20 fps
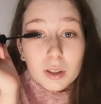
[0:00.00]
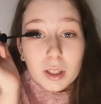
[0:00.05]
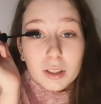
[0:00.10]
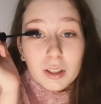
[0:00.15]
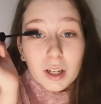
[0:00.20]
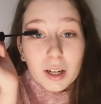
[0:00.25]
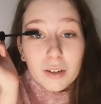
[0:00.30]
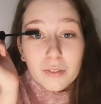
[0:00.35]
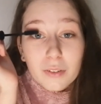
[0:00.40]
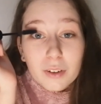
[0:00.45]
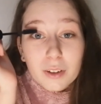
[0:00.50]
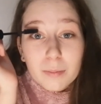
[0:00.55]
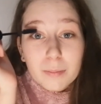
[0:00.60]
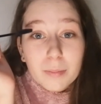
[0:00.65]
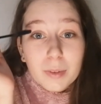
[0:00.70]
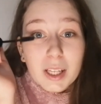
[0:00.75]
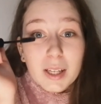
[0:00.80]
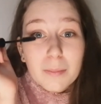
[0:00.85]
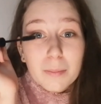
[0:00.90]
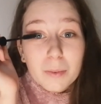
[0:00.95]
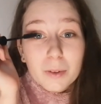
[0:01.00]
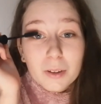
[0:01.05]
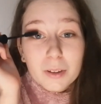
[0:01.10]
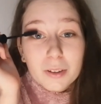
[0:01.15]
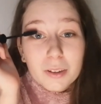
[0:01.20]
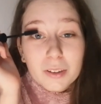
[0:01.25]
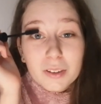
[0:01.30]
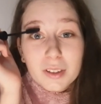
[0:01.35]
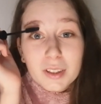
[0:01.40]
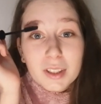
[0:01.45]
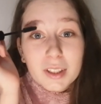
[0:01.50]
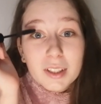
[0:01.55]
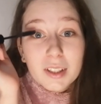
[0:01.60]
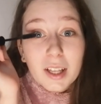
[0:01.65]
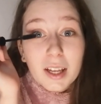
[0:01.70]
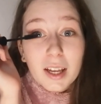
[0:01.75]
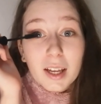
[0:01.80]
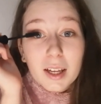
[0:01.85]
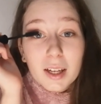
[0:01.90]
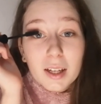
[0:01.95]
then I won't be able to
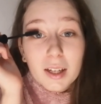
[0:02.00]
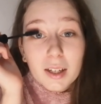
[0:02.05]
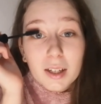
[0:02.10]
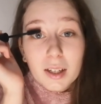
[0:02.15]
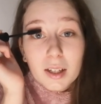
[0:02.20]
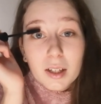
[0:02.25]
see.